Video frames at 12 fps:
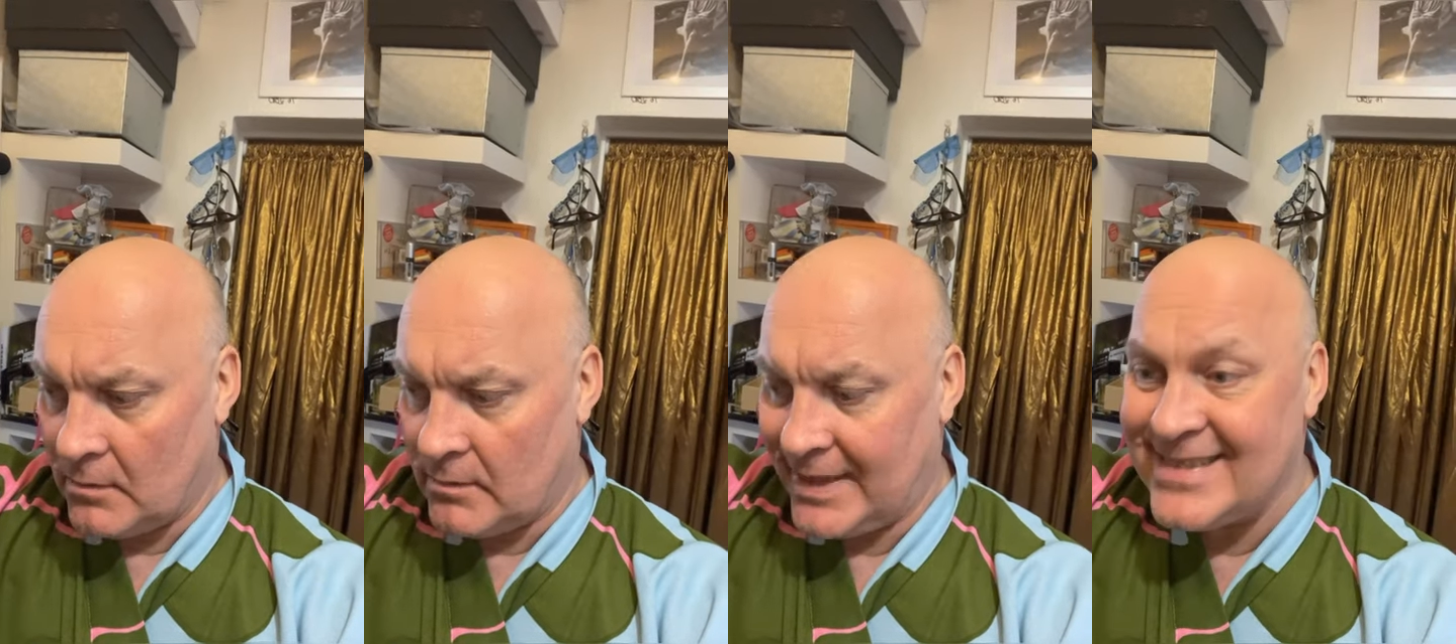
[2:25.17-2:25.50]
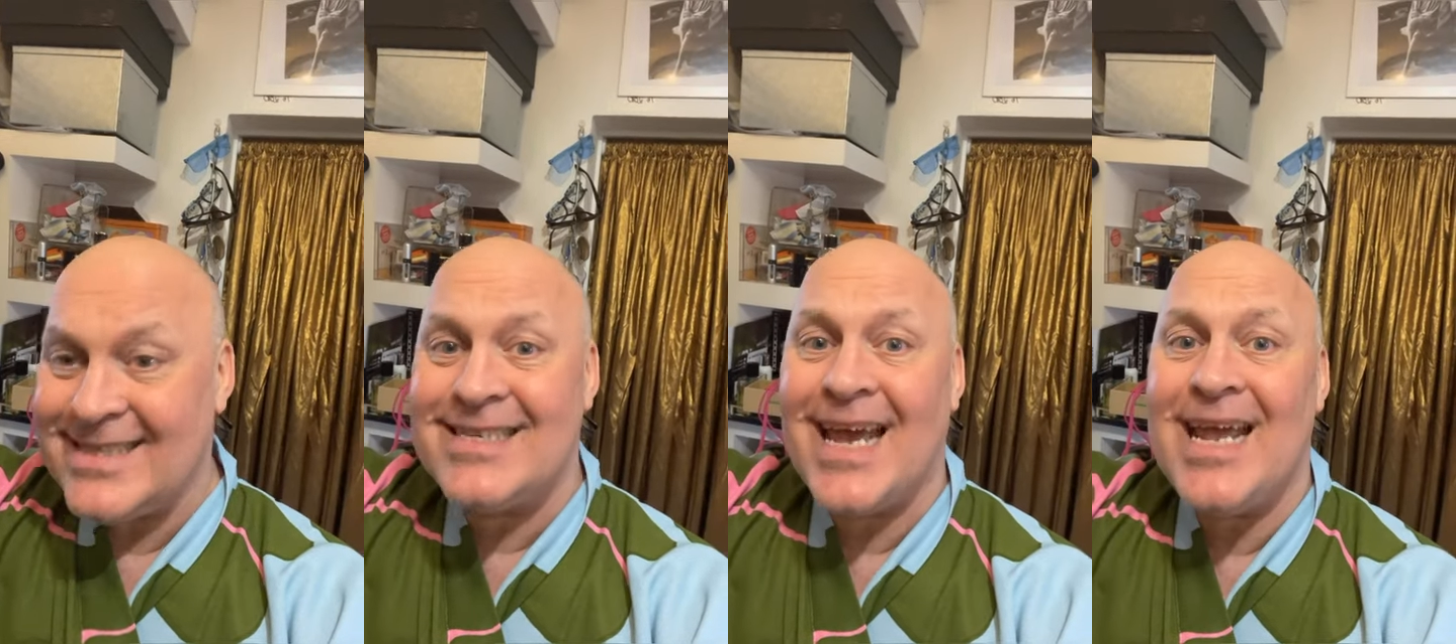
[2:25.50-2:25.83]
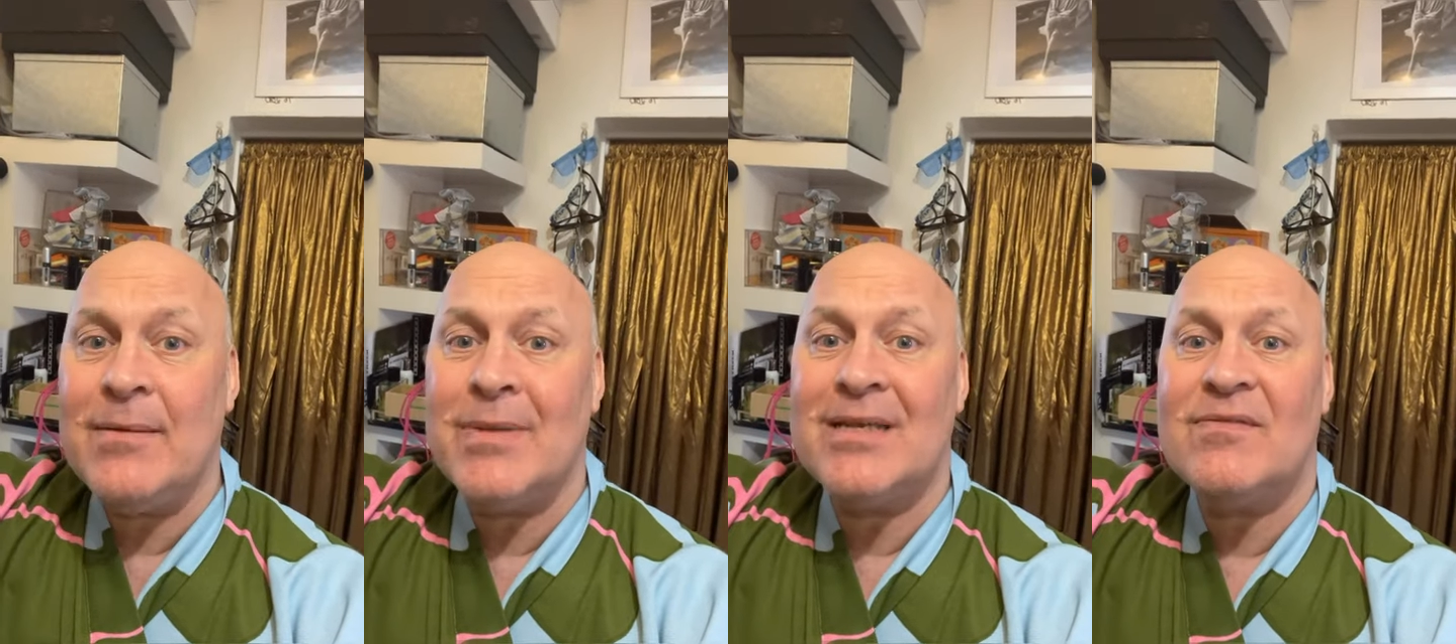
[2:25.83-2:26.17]

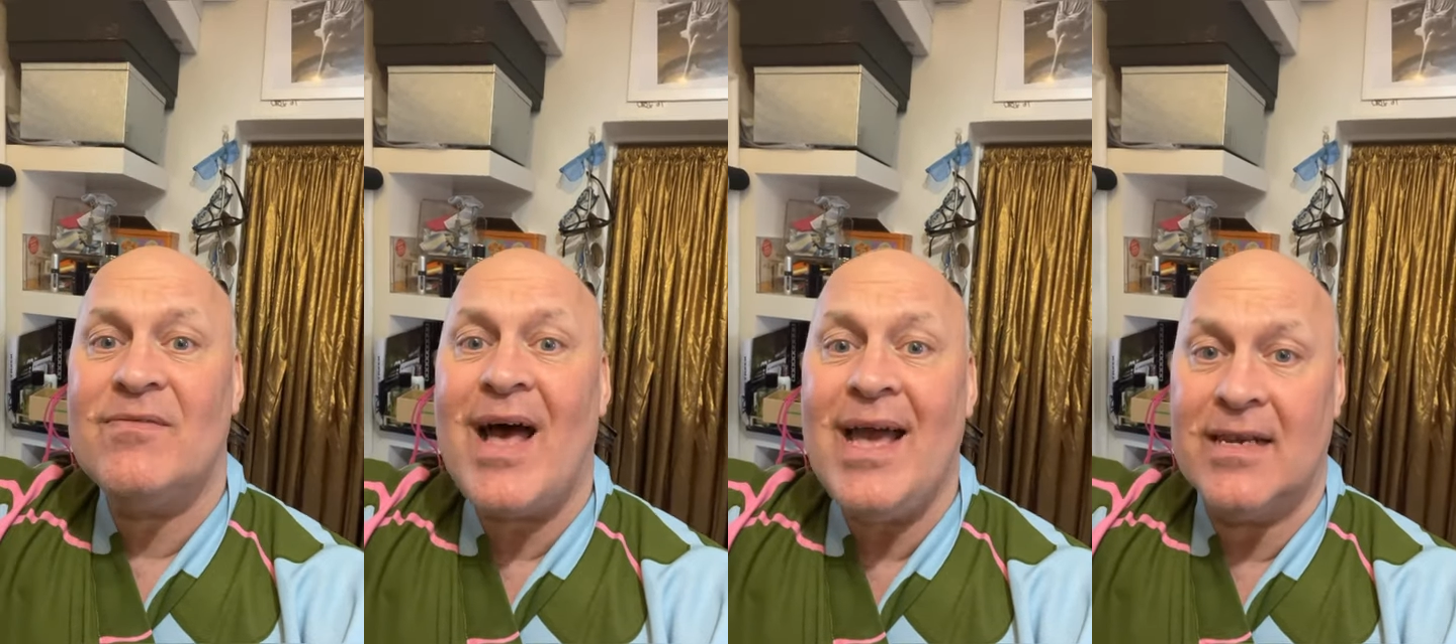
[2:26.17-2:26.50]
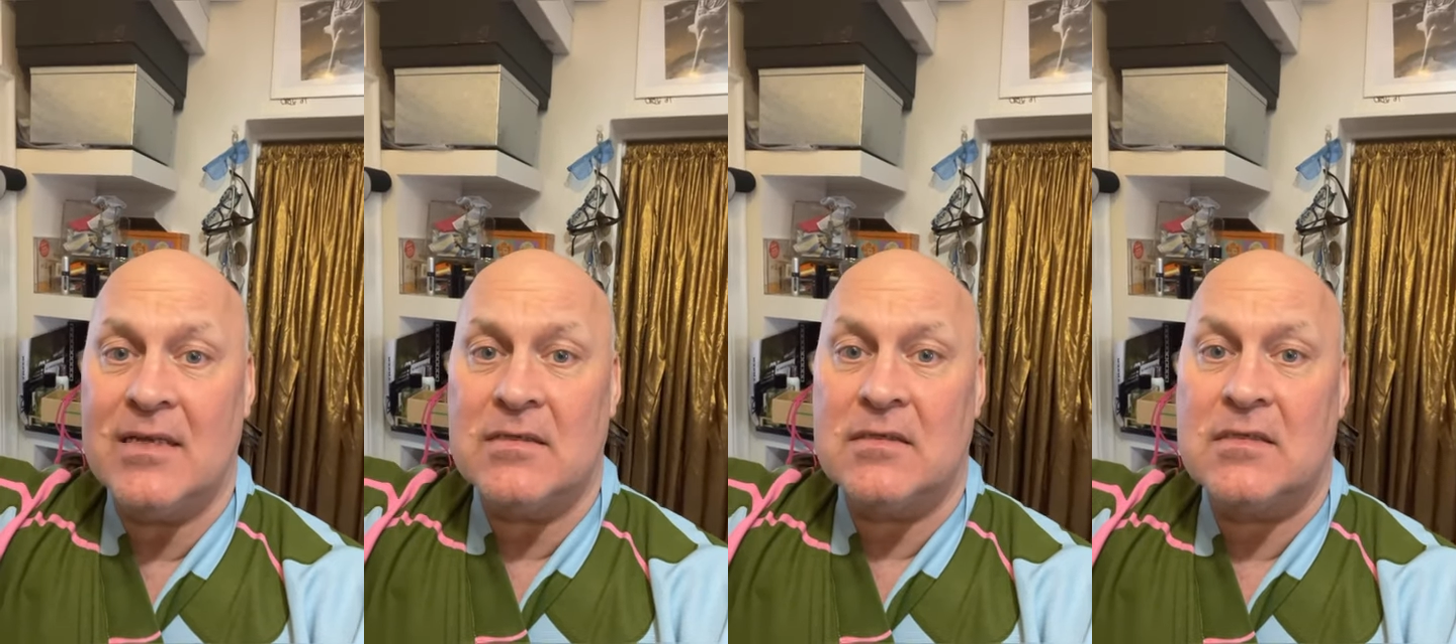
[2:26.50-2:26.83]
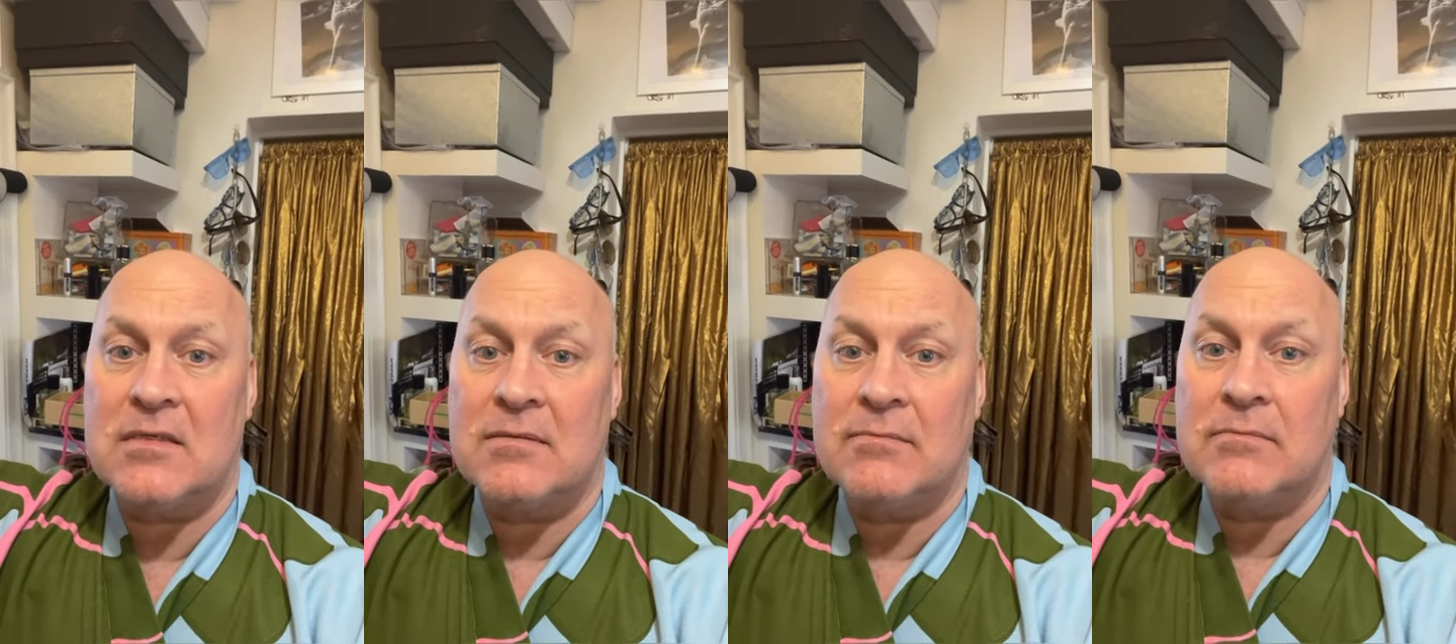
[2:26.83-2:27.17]
entertainment
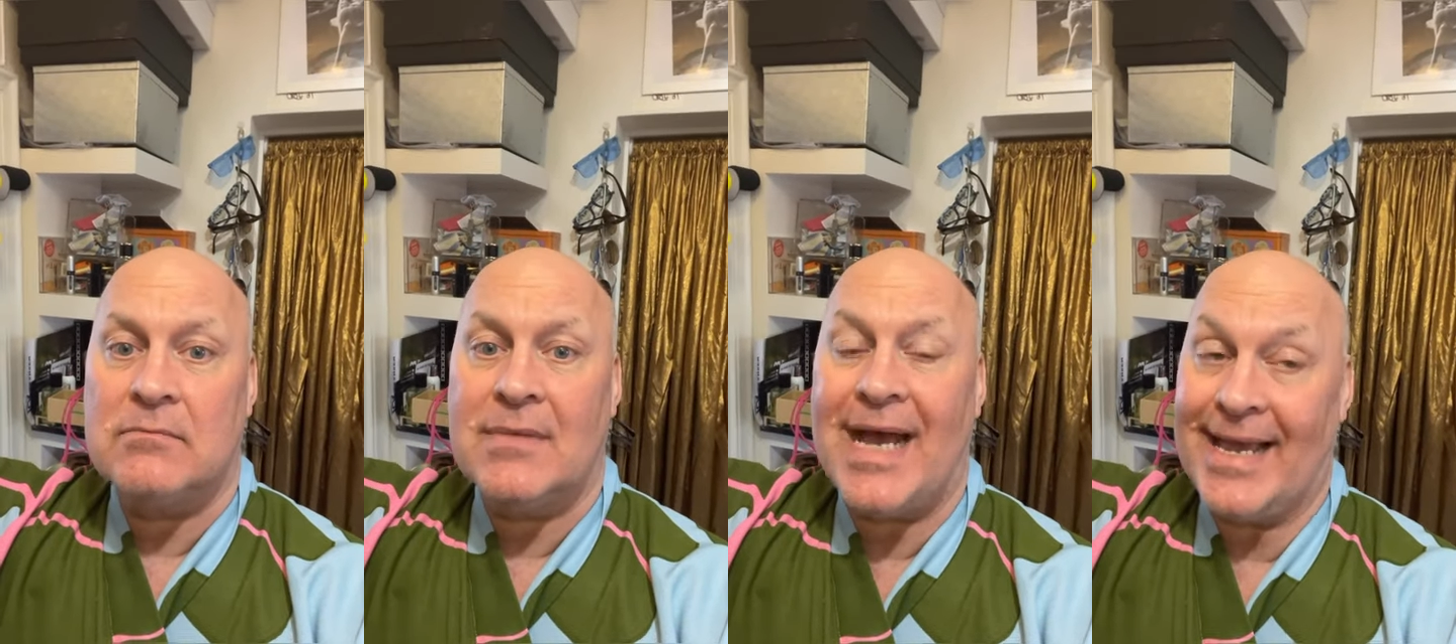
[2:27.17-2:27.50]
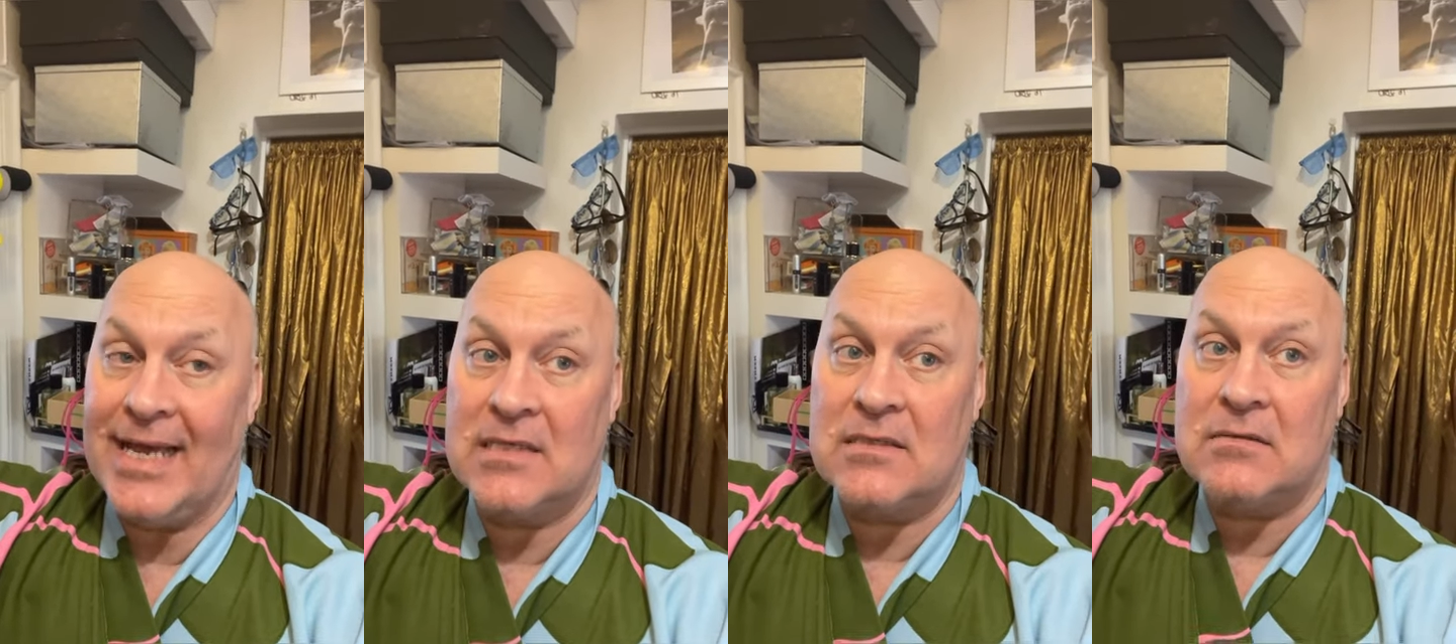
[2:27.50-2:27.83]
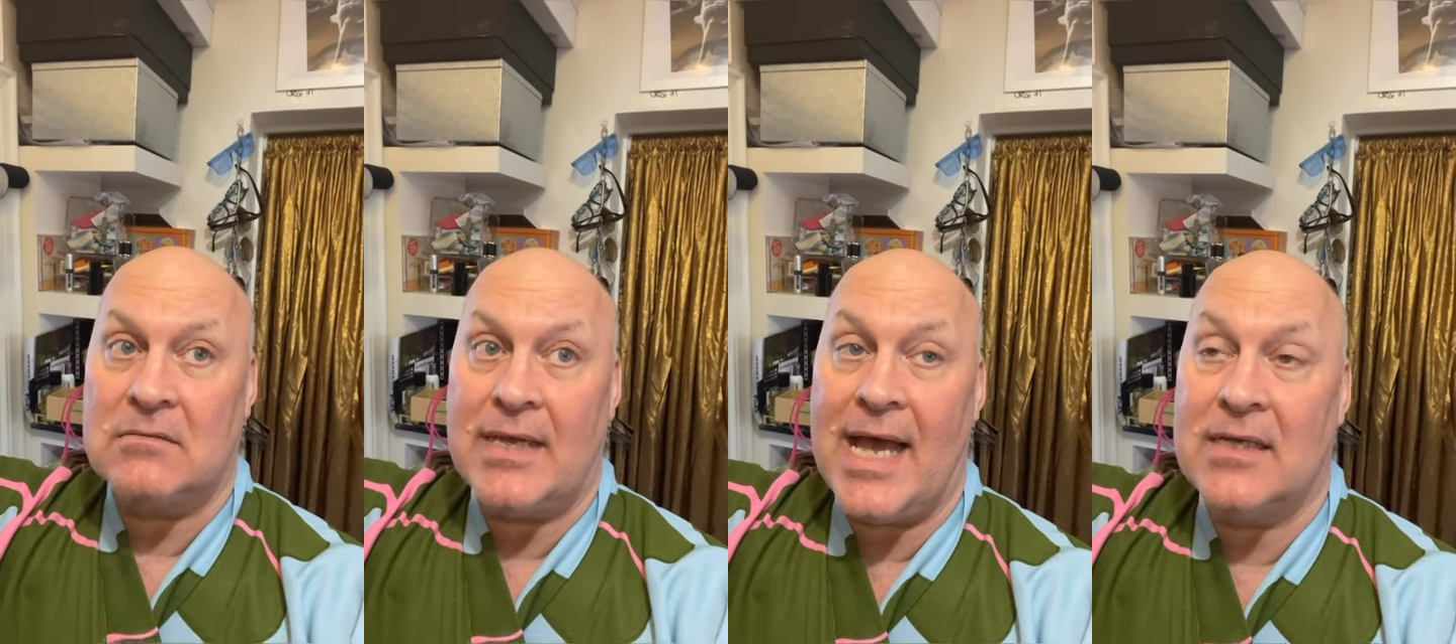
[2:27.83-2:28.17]
violence, I
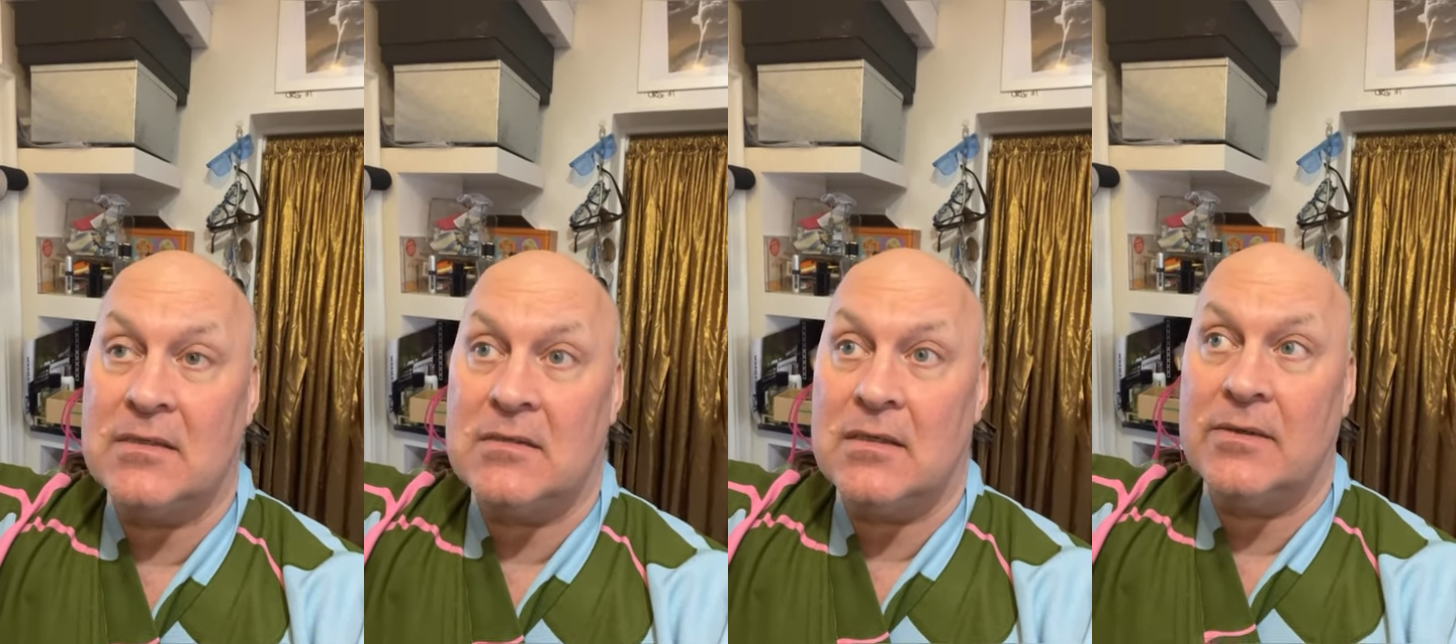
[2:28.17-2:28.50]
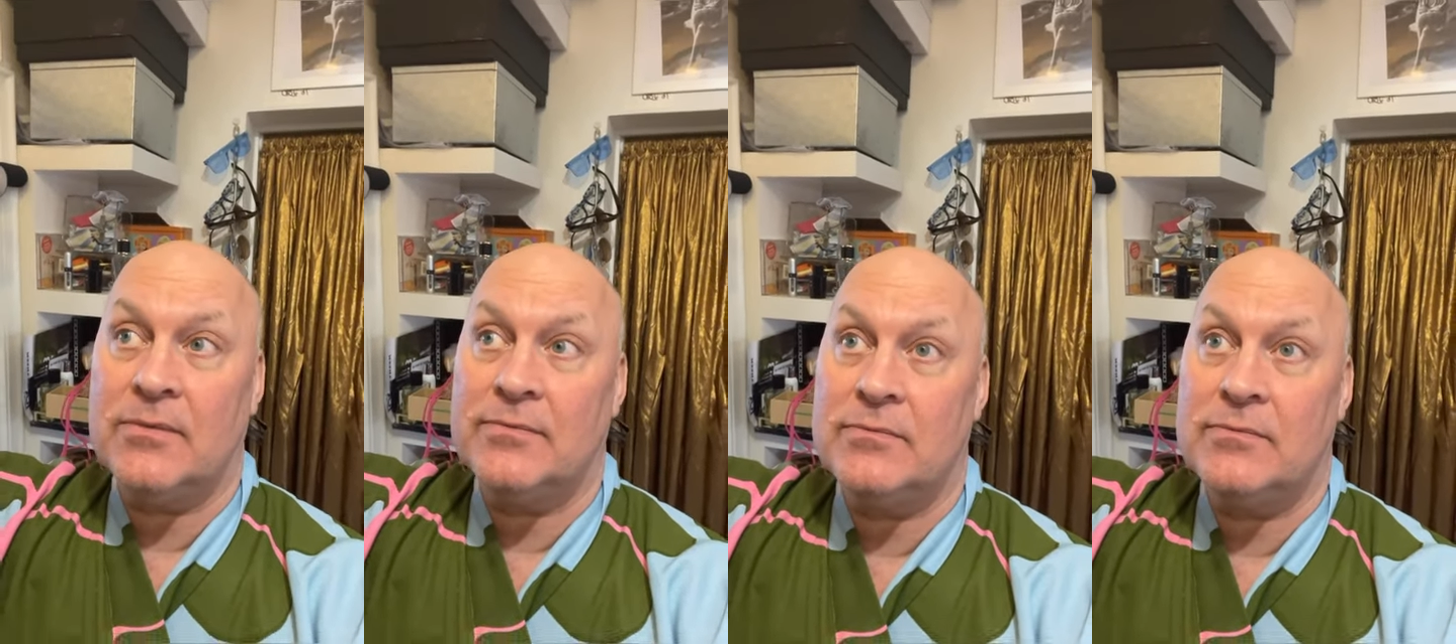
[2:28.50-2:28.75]
guess, and uh,